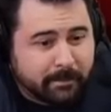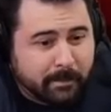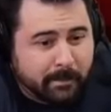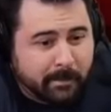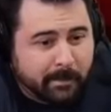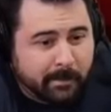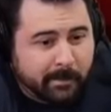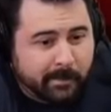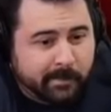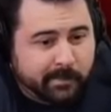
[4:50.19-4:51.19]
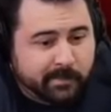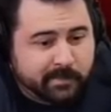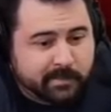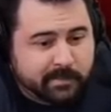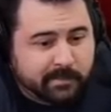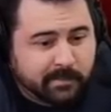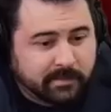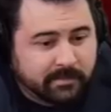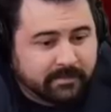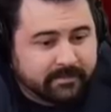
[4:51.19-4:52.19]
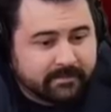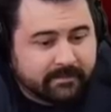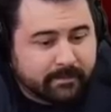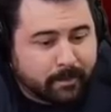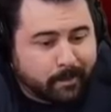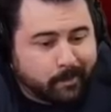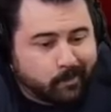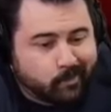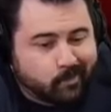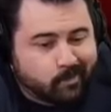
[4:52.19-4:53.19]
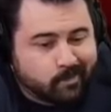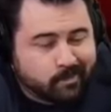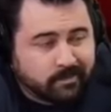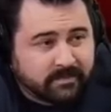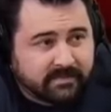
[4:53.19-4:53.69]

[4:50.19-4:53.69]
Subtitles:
This person isn't speaking.